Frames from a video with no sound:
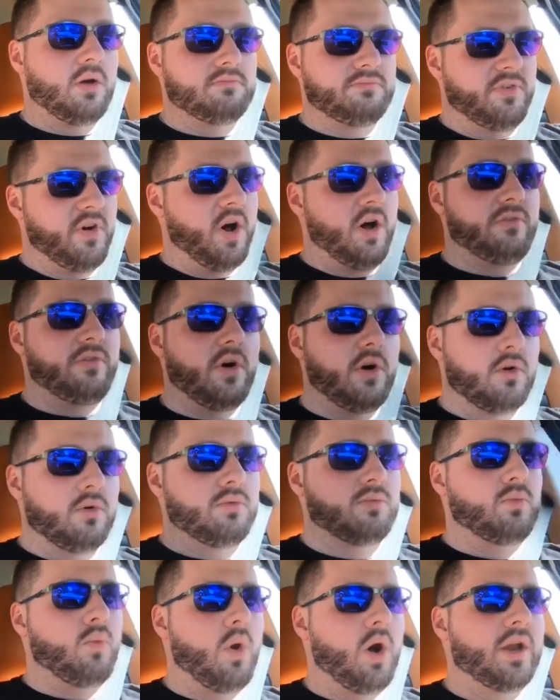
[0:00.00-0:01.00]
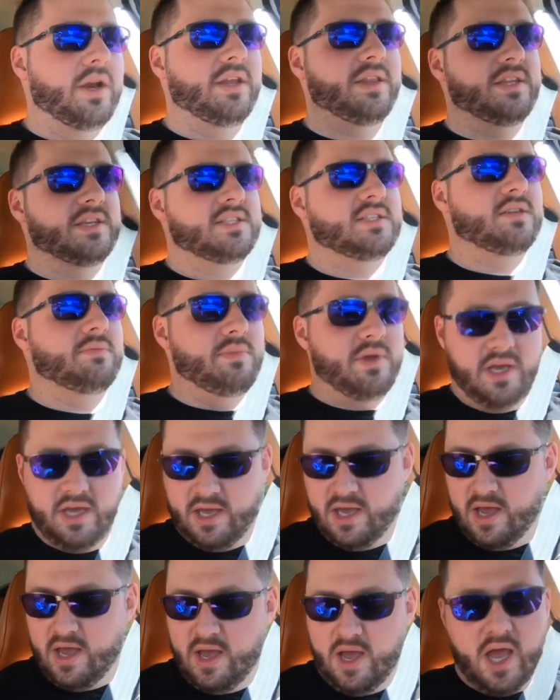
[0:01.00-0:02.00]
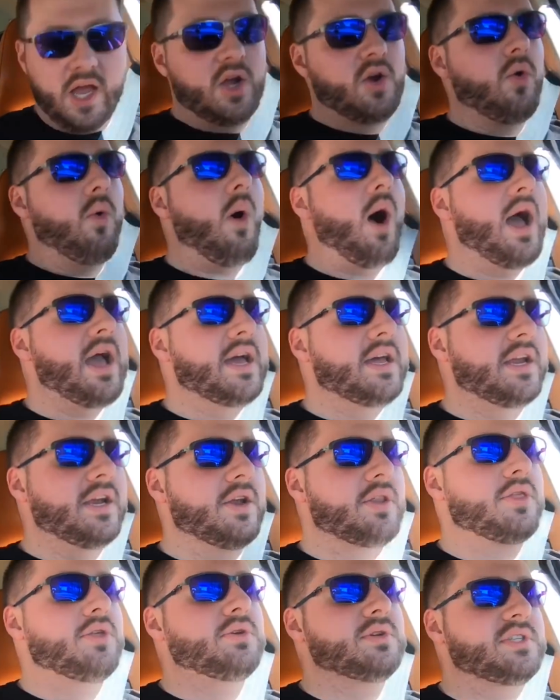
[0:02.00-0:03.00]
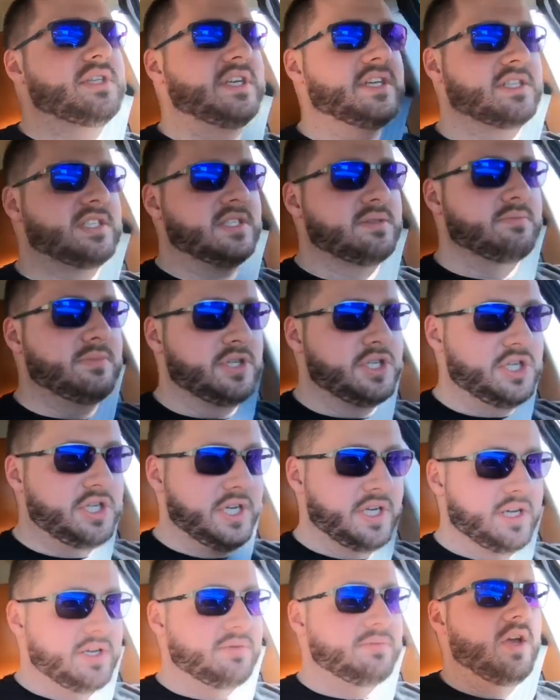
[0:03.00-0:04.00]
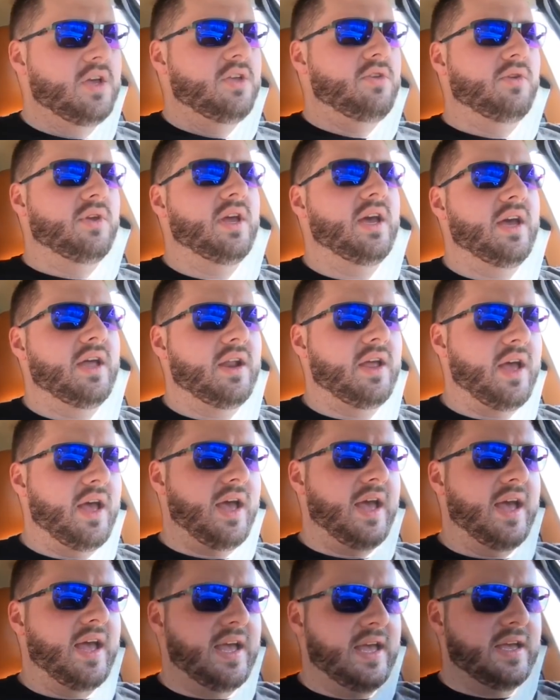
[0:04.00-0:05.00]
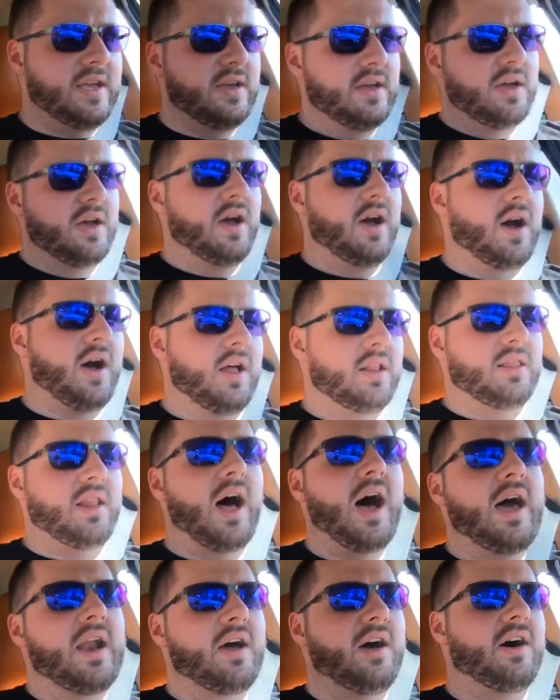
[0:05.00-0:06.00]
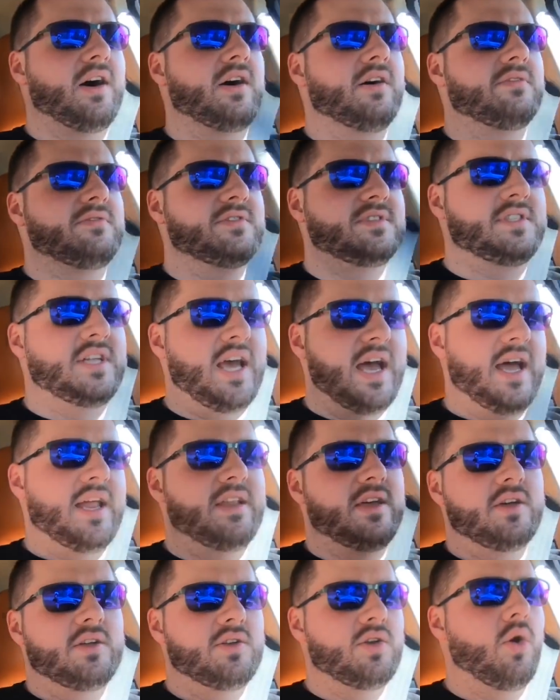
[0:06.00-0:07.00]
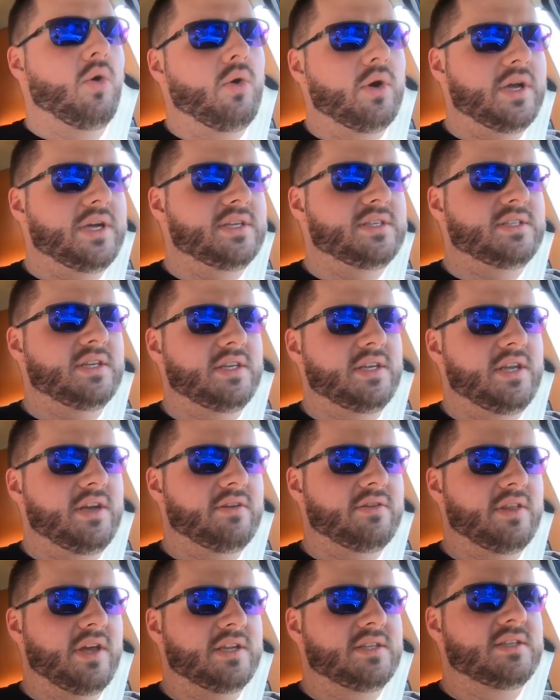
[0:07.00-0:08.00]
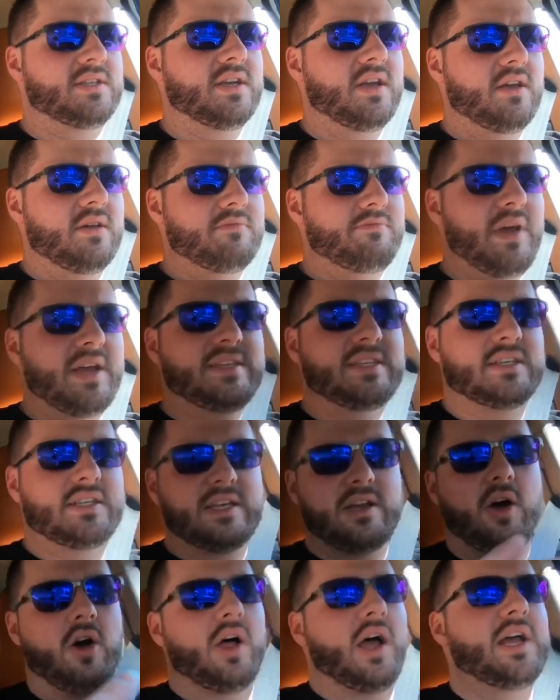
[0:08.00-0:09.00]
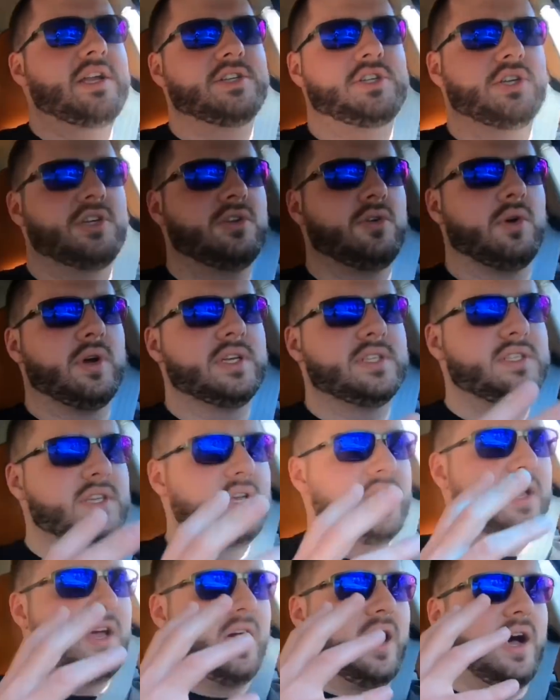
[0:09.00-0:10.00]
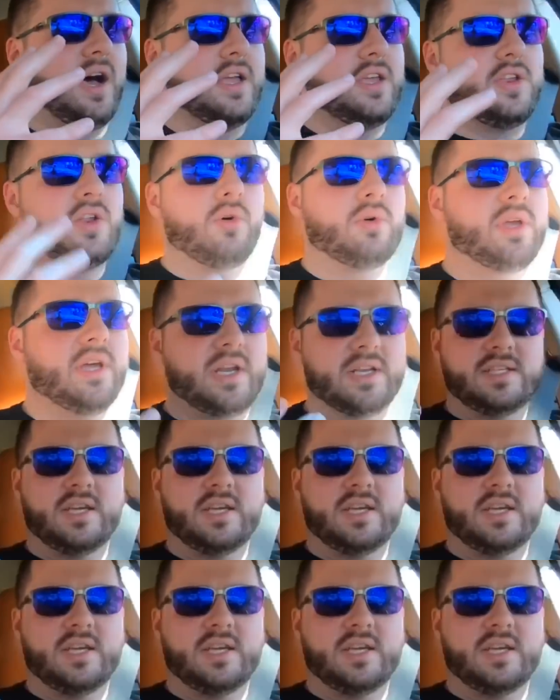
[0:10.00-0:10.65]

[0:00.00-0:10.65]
Volvo wanted this to be a quiet enthusiast's machine. You get a lot of dead noise in here that's basically all engine noise. You don't get a